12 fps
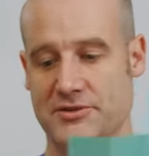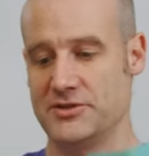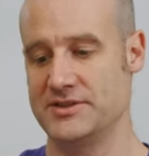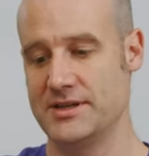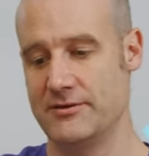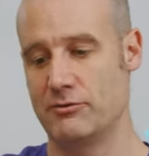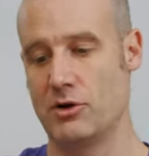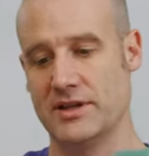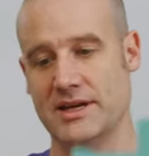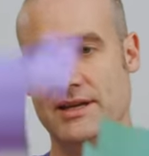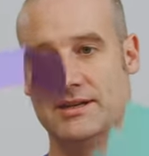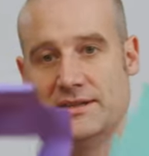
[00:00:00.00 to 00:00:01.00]
So instead of
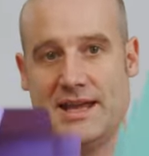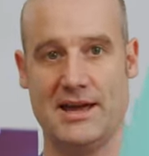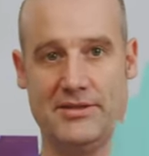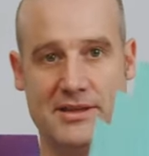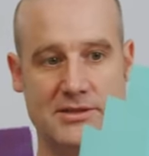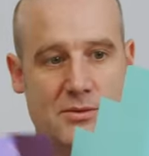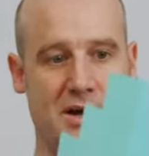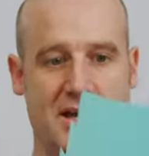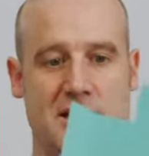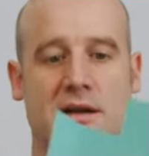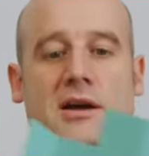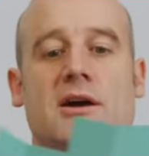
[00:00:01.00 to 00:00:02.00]
rolling it down this
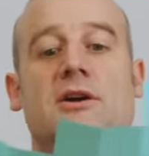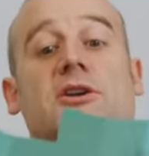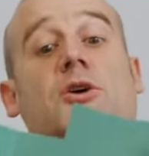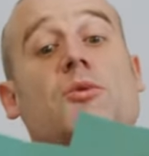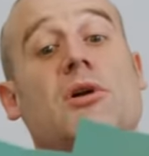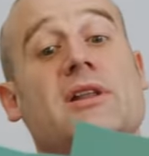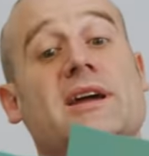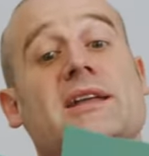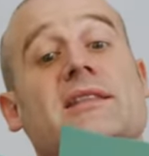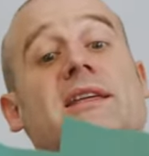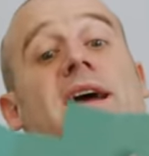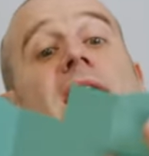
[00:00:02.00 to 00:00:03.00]
way, you're rolling
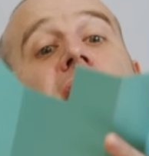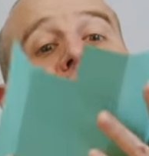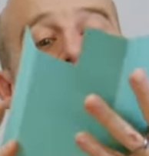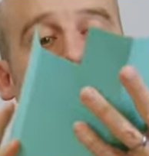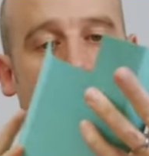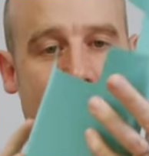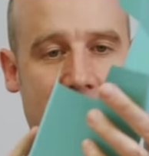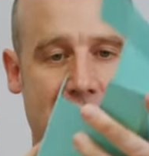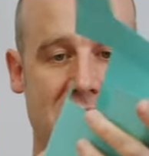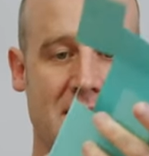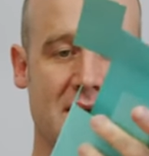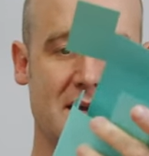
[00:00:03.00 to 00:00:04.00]
it the other
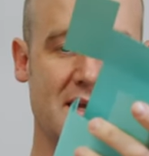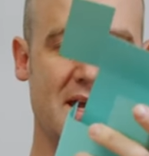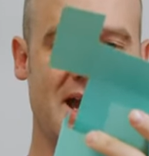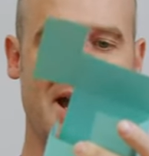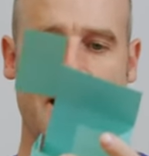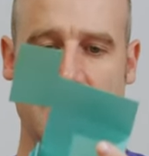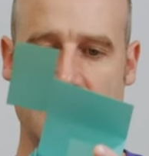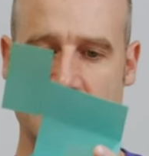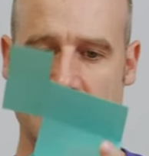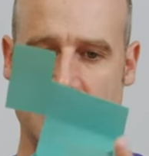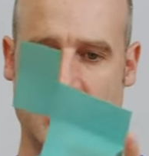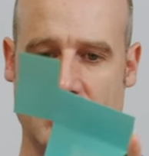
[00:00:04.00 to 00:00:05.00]
way
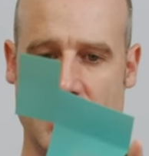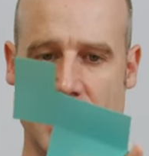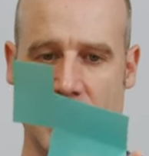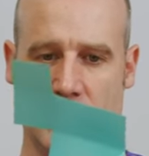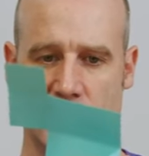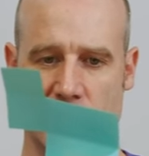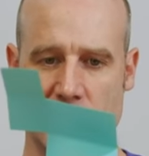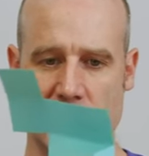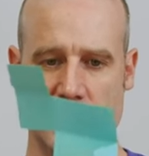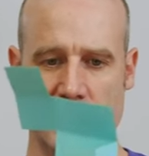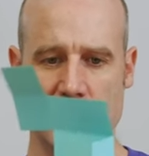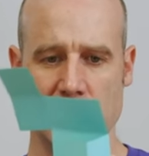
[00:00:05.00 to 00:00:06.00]
K is
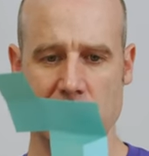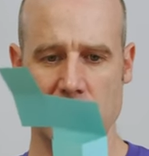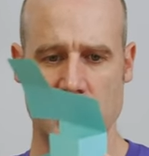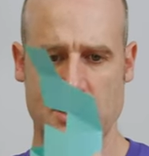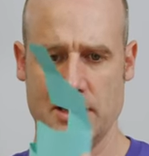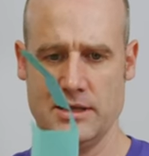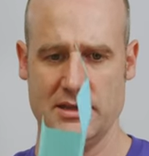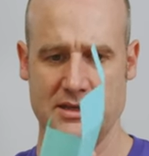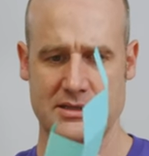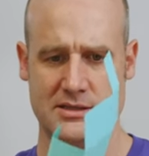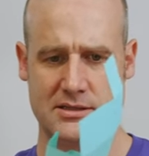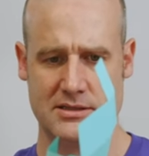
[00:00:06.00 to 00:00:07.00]
actually uh,
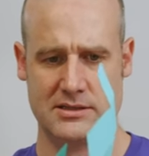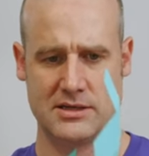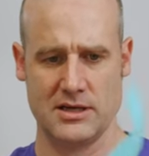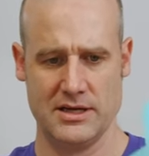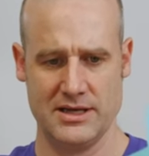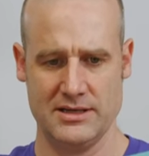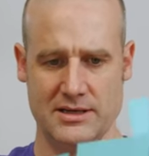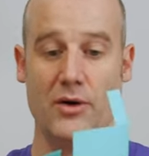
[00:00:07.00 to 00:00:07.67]
this side.